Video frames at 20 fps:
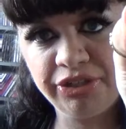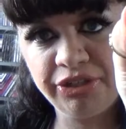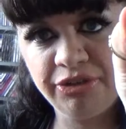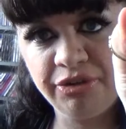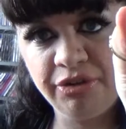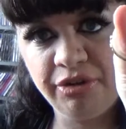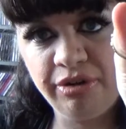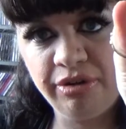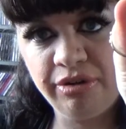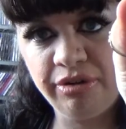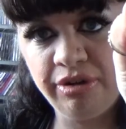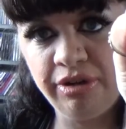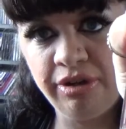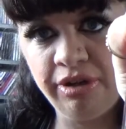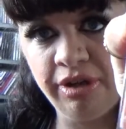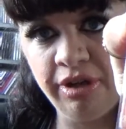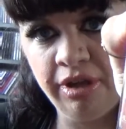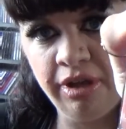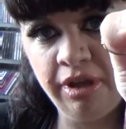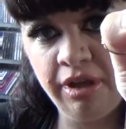not
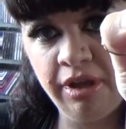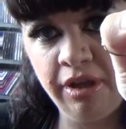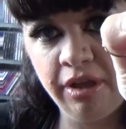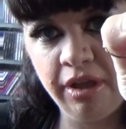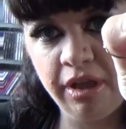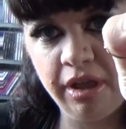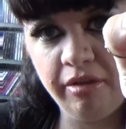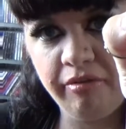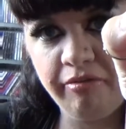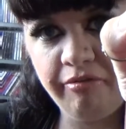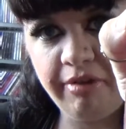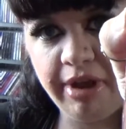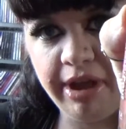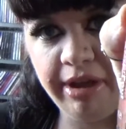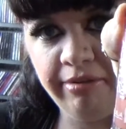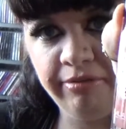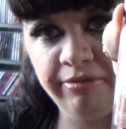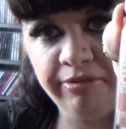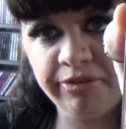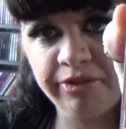
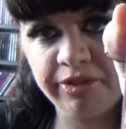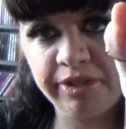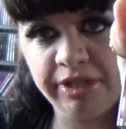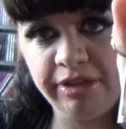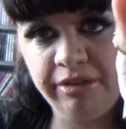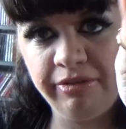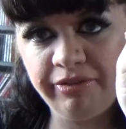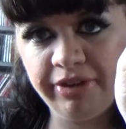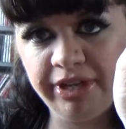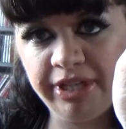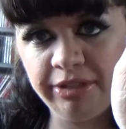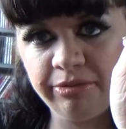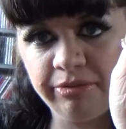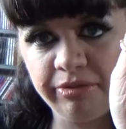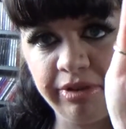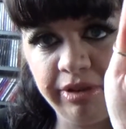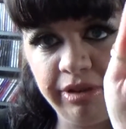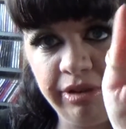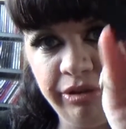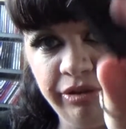round like you find with
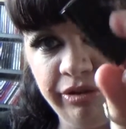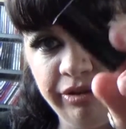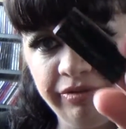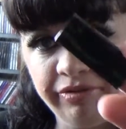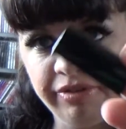a lot of